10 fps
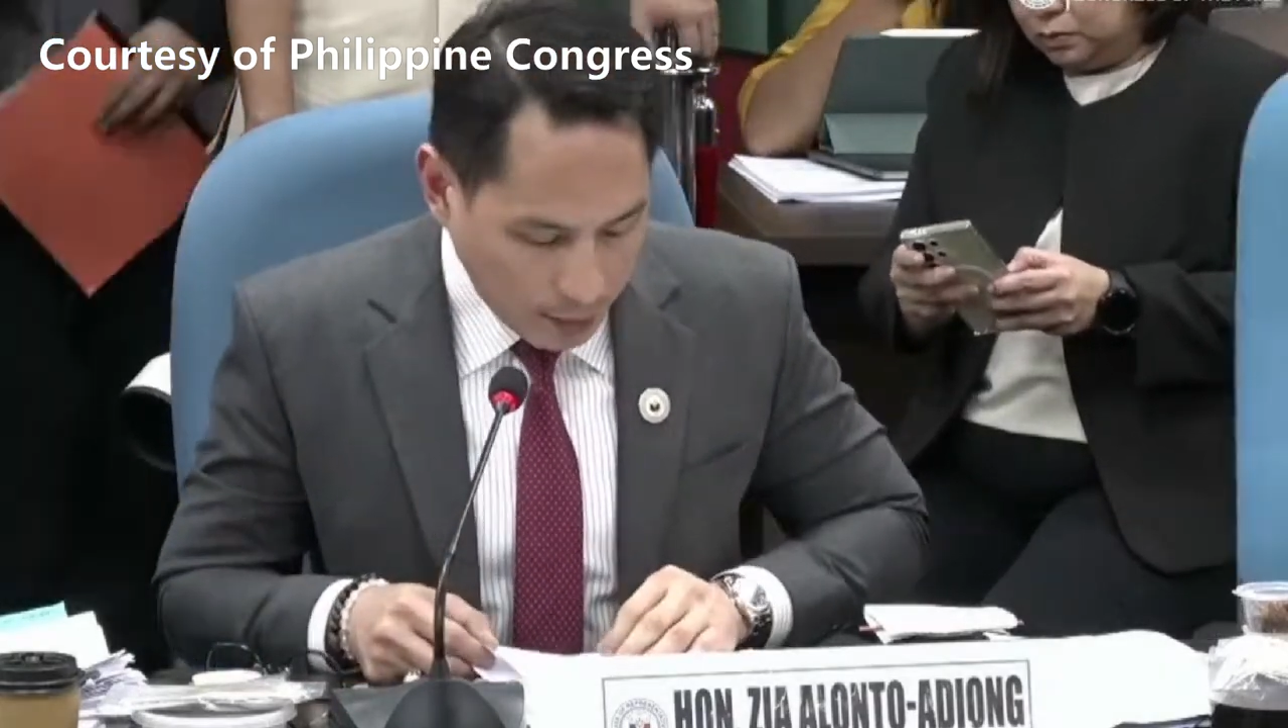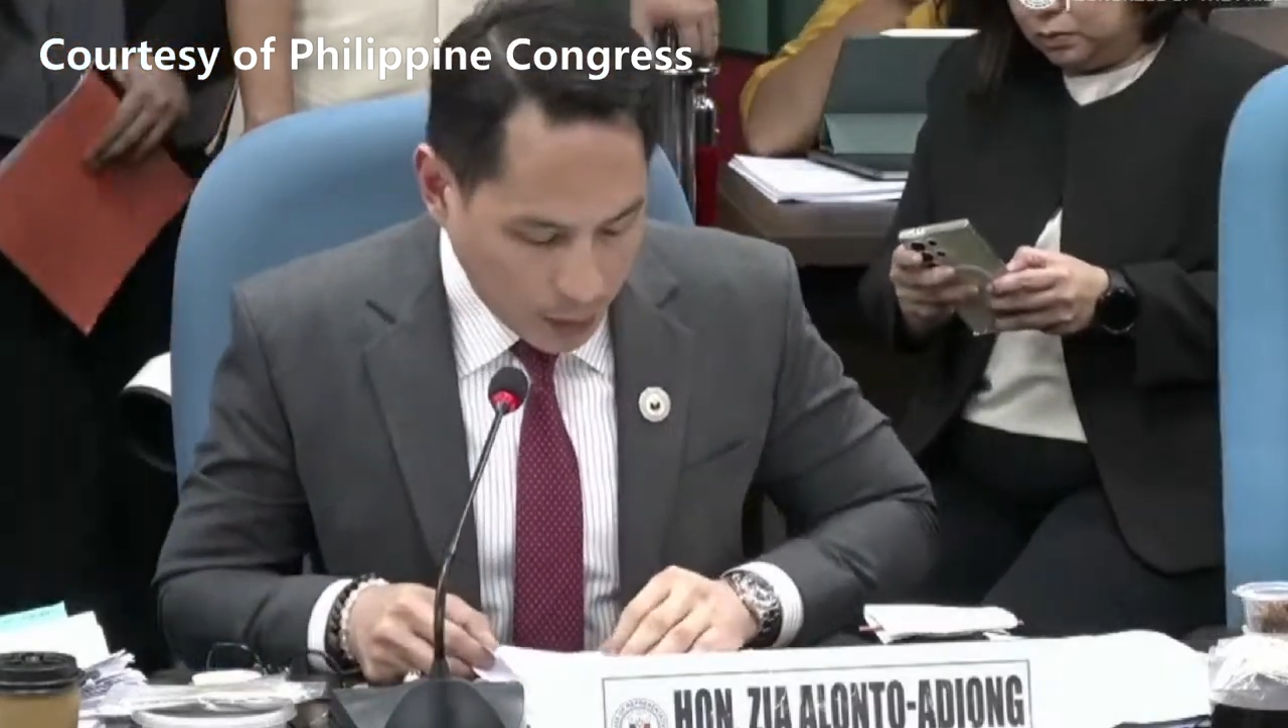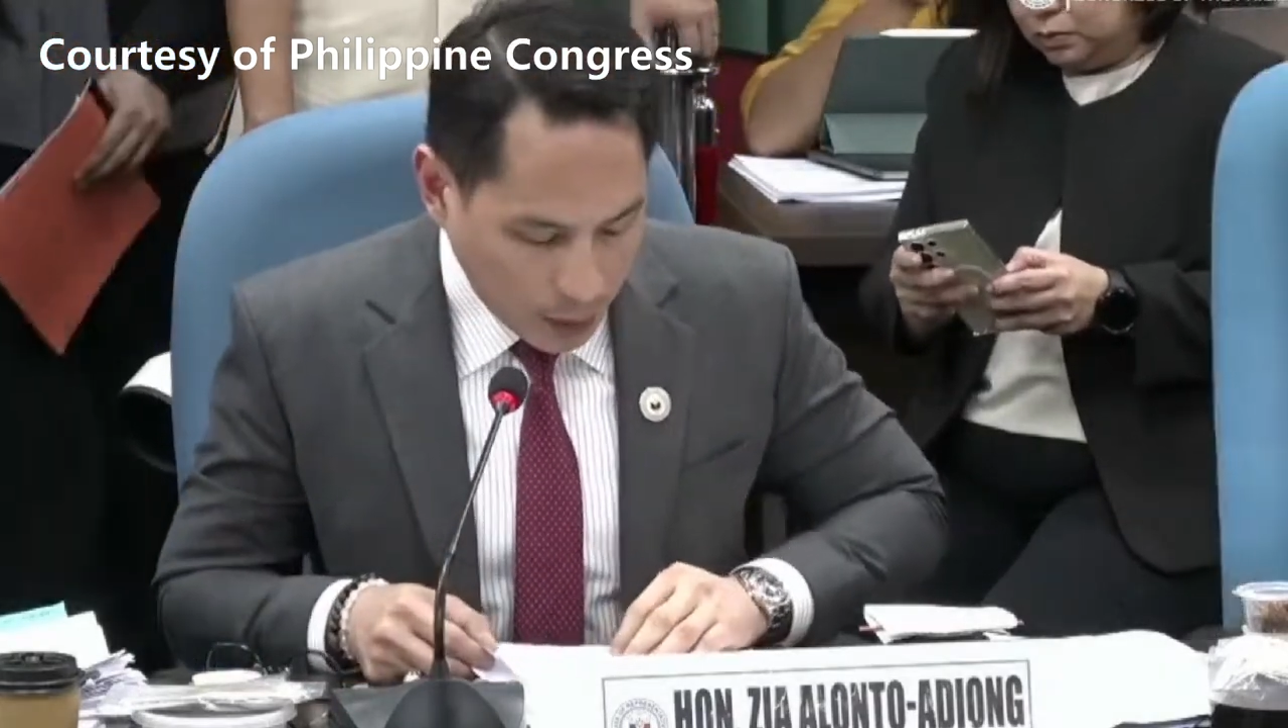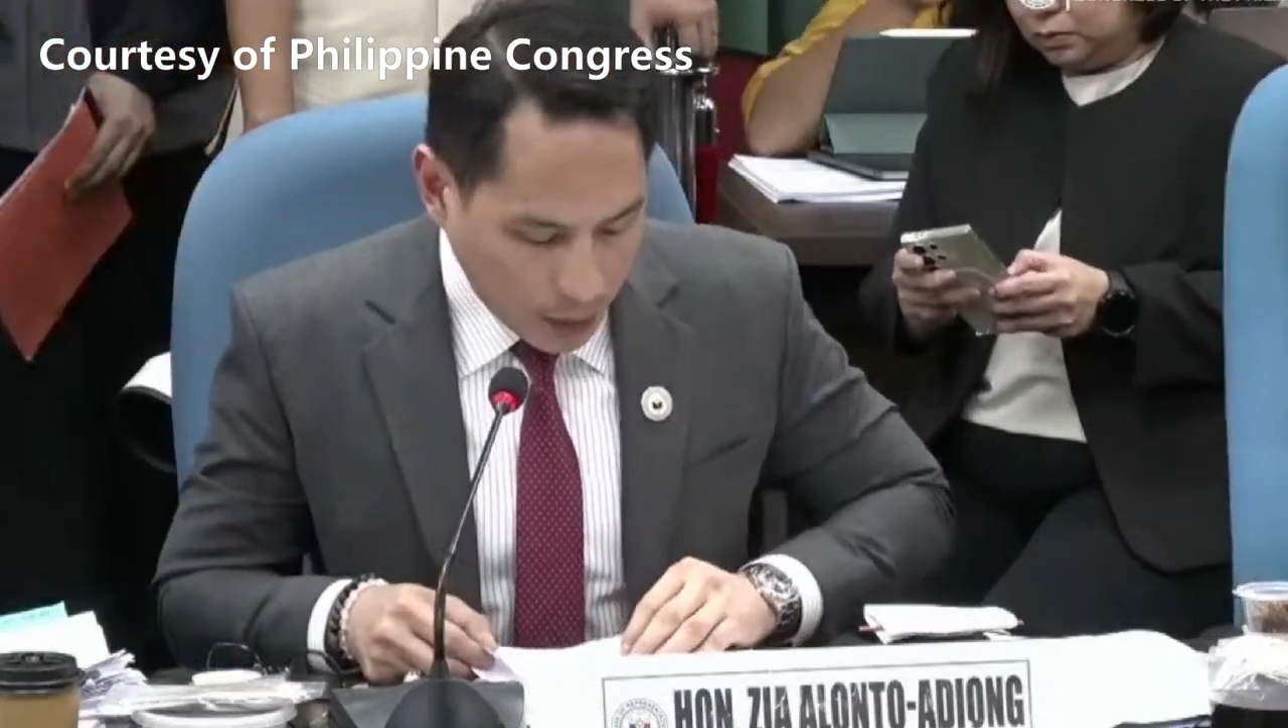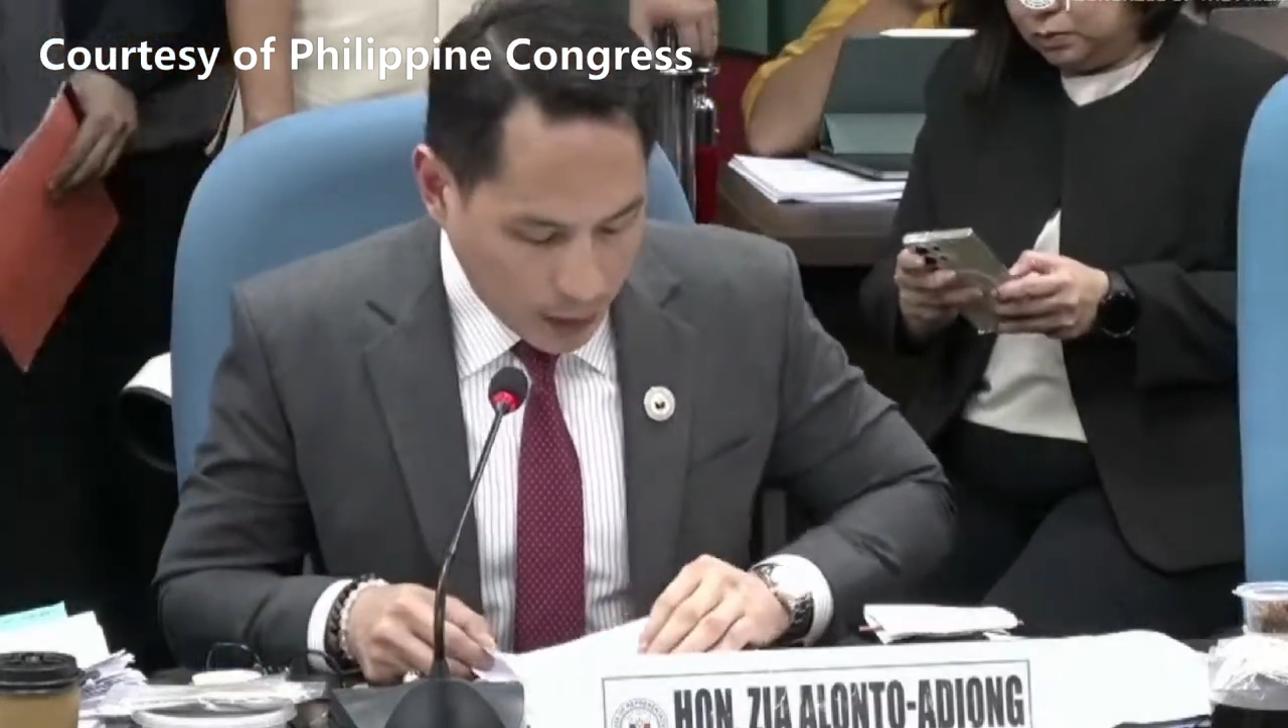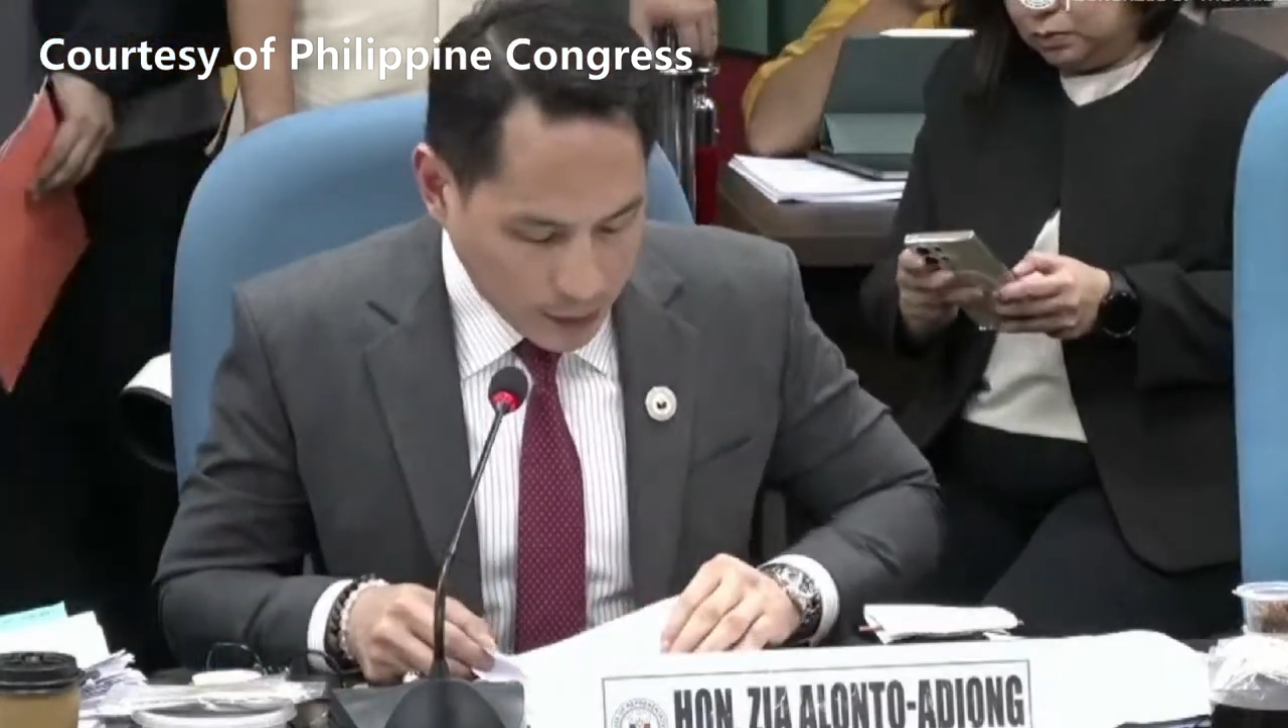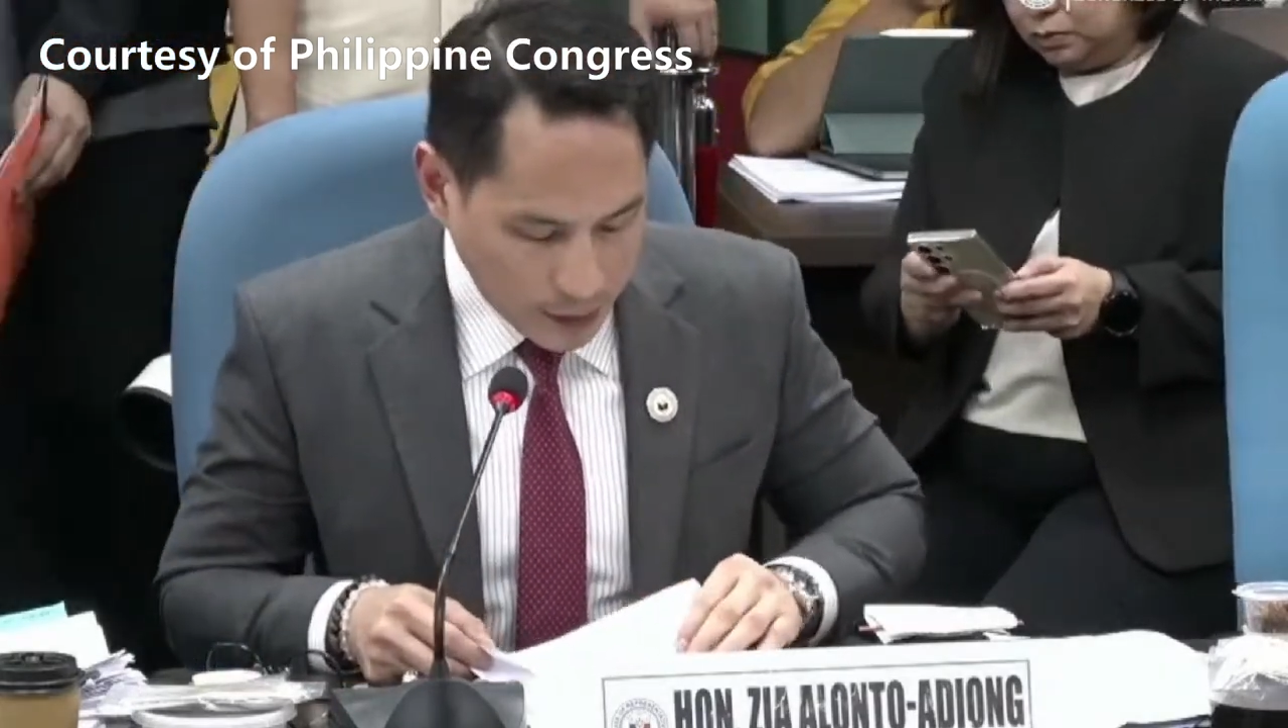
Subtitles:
and burial